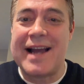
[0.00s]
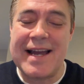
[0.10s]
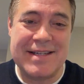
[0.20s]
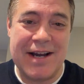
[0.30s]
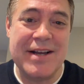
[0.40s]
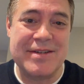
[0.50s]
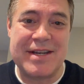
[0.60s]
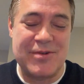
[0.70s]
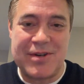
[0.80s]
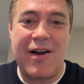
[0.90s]
guy does
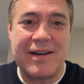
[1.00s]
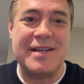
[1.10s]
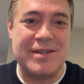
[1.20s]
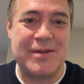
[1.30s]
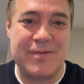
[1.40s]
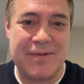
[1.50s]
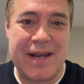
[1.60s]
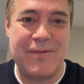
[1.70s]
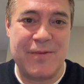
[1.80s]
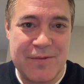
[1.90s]
that you're talking to,
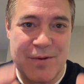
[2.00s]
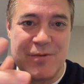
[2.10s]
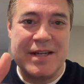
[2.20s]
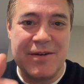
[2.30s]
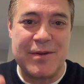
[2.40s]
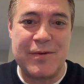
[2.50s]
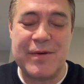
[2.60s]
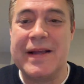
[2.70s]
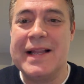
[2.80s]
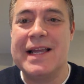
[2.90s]
right? Who's interviewing
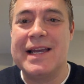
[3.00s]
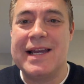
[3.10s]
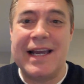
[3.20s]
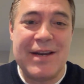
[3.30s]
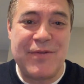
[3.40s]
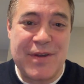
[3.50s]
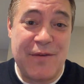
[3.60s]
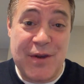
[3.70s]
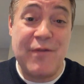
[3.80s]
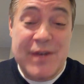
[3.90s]
you? And if
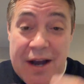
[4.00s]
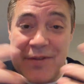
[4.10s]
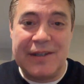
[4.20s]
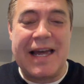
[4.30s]
you've done the